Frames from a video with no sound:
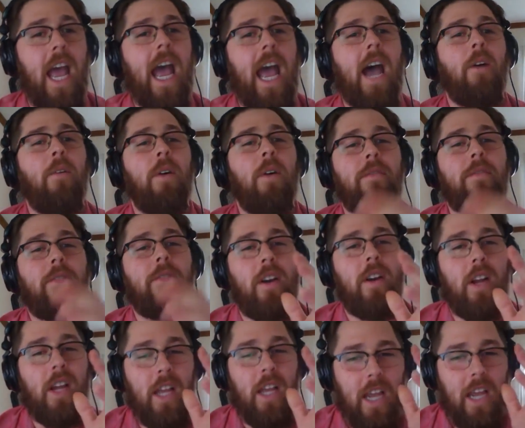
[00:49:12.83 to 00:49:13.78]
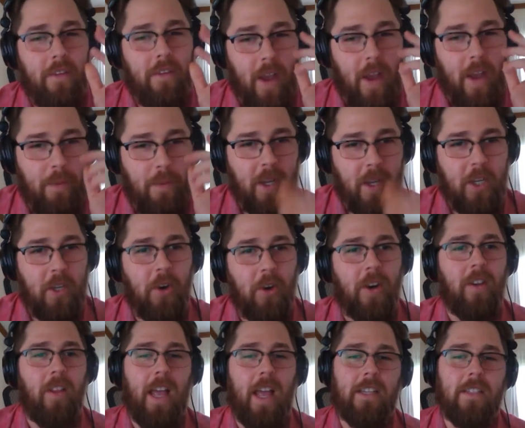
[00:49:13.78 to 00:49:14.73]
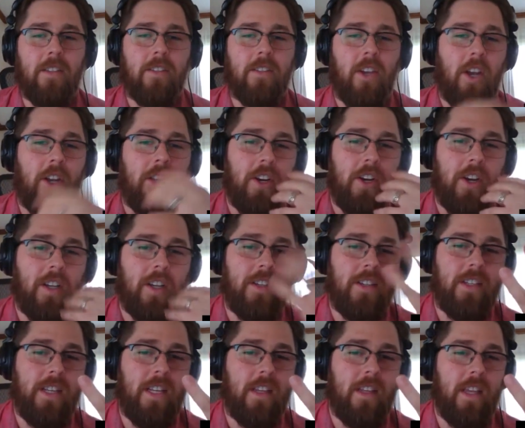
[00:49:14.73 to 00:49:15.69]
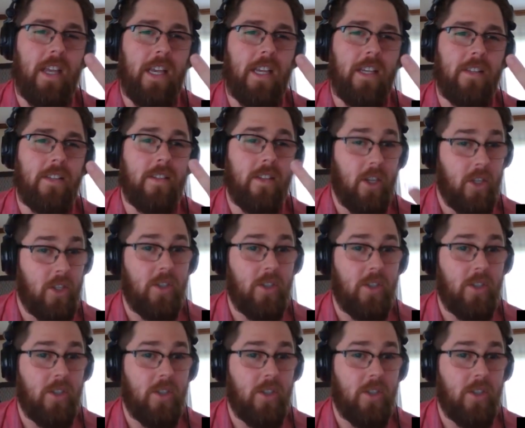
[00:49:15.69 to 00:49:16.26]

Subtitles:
However, if I put your glasses on, you're going to see things,